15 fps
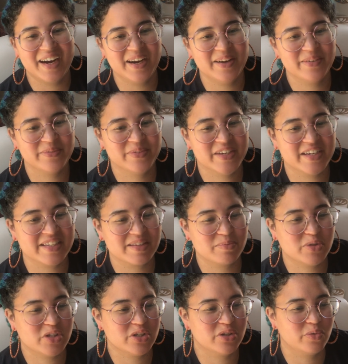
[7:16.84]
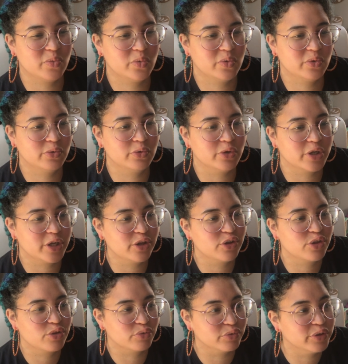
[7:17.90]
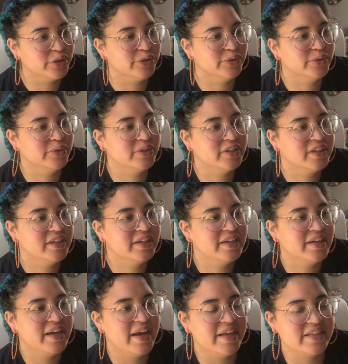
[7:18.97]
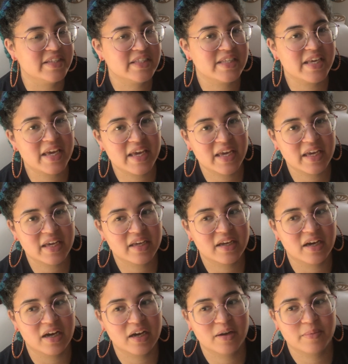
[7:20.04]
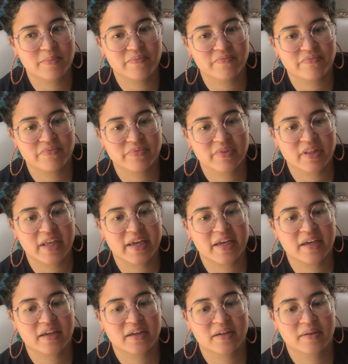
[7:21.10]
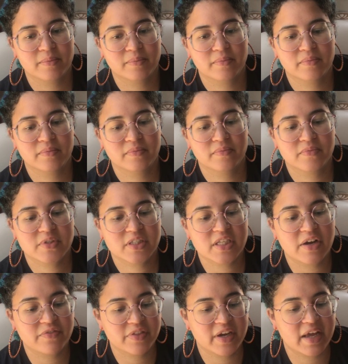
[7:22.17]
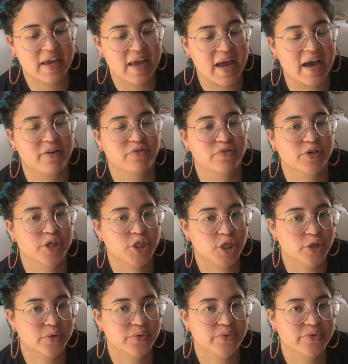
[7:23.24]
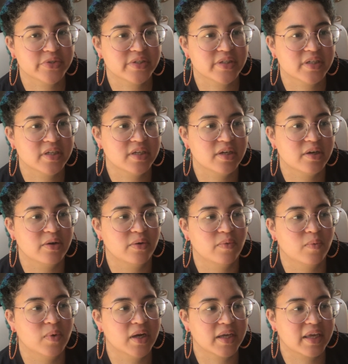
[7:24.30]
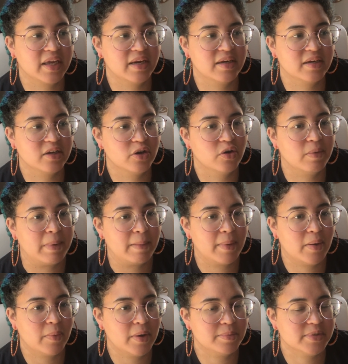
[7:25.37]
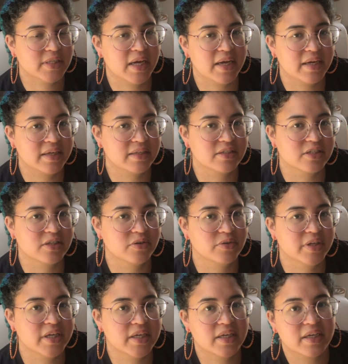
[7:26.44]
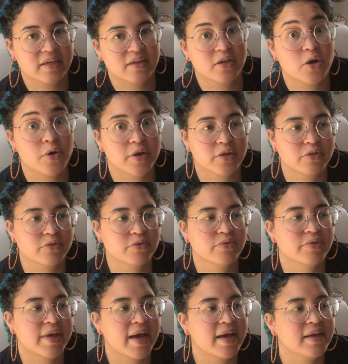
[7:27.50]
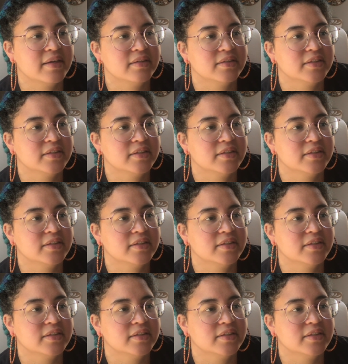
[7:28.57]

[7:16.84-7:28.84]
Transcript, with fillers: um, because I'm still looking through and seeing um, like stuff that I had for shows, what can go up on my website and slowly going through that